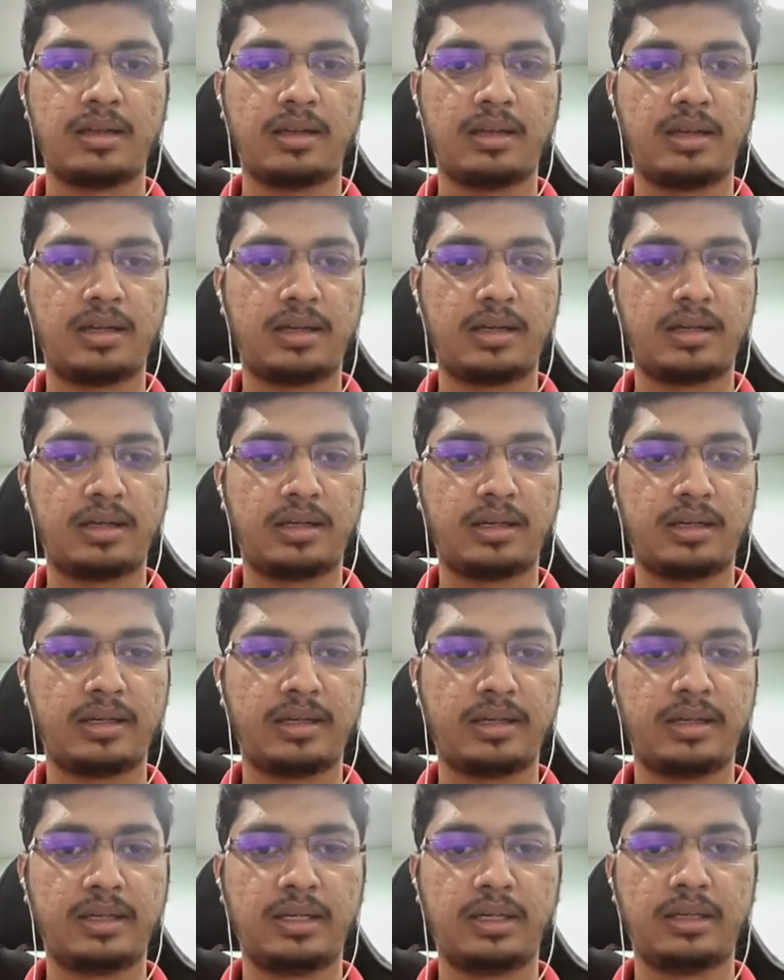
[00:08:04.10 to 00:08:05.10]

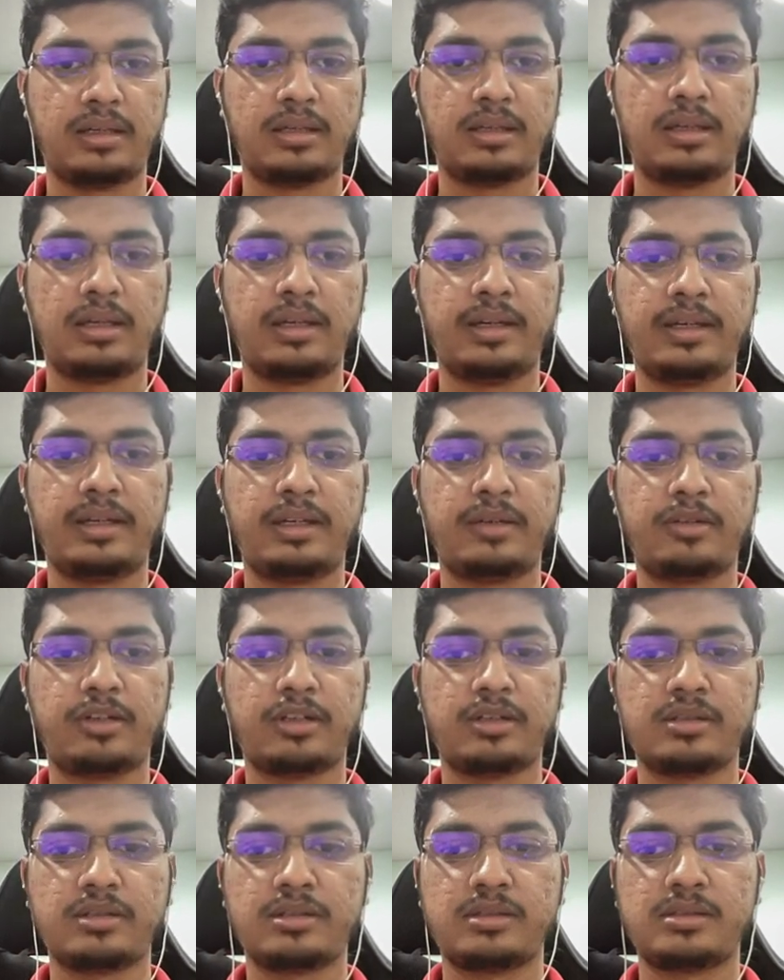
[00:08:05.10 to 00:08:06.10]
and
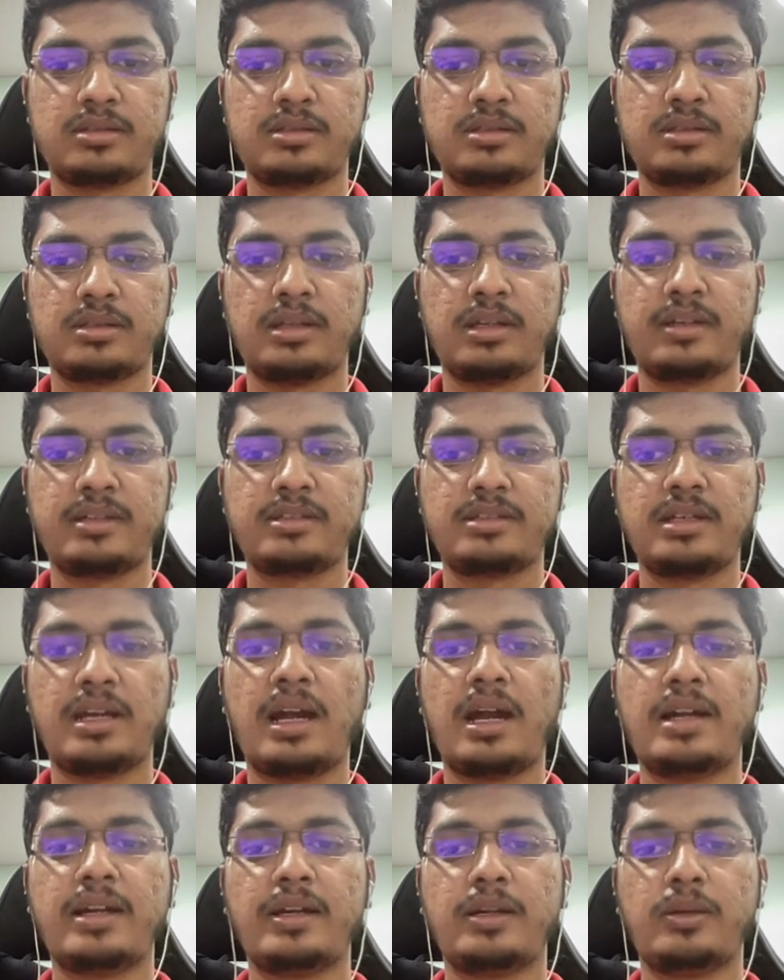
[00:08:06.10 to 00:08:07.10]
let's
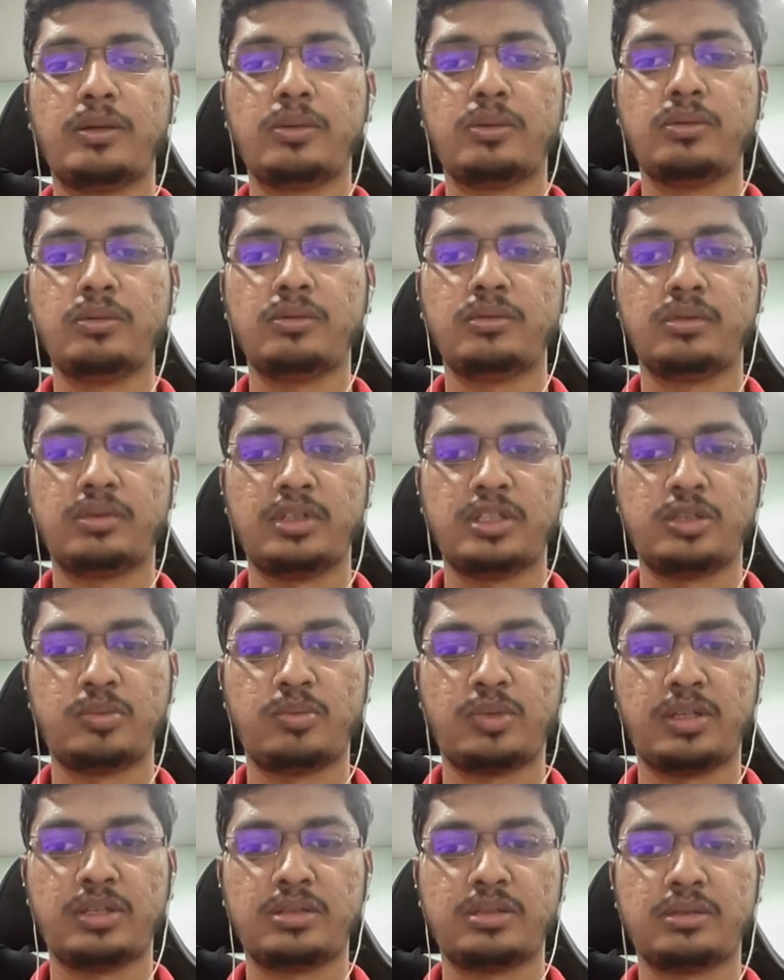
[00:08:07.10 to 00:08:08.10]
add it to this
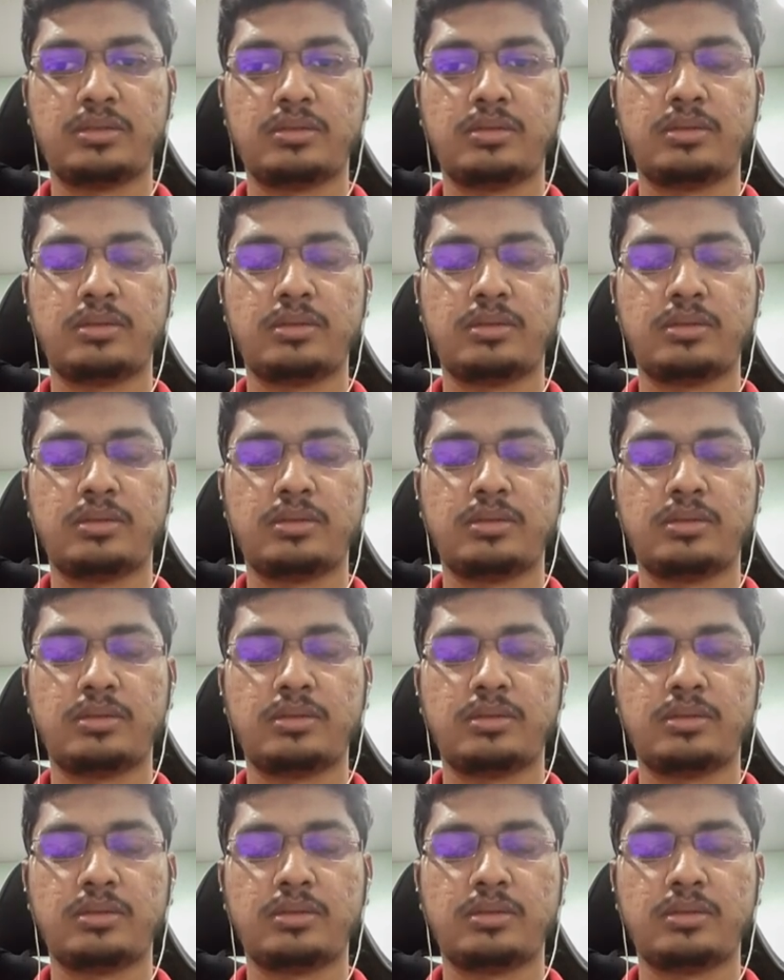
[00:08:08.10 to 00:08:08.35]
place.